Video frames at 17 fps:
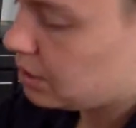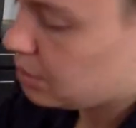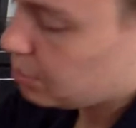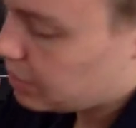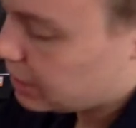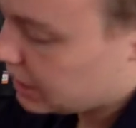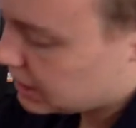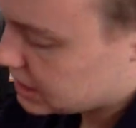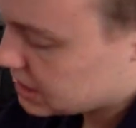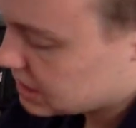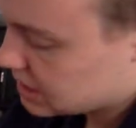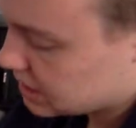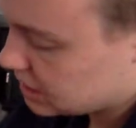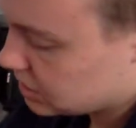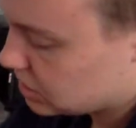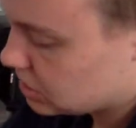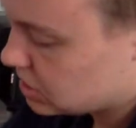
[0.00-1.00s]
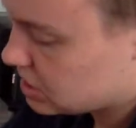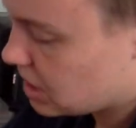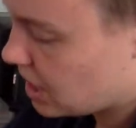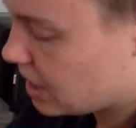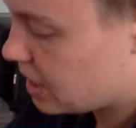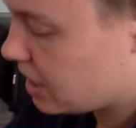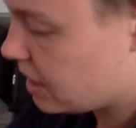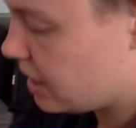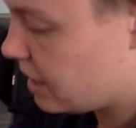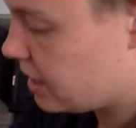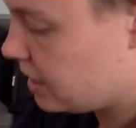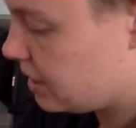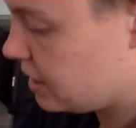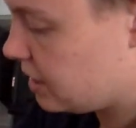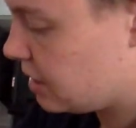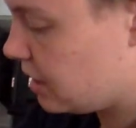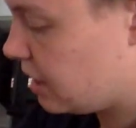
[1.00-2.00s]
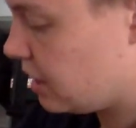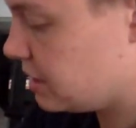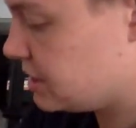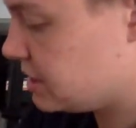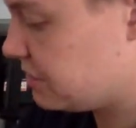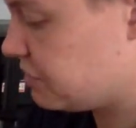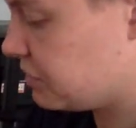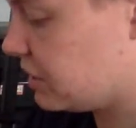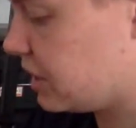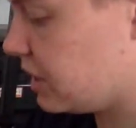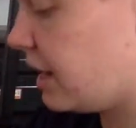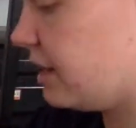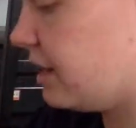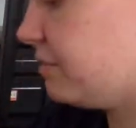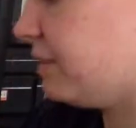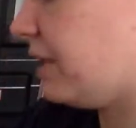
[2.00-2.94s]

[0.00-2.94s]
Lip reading: but it's a different kind of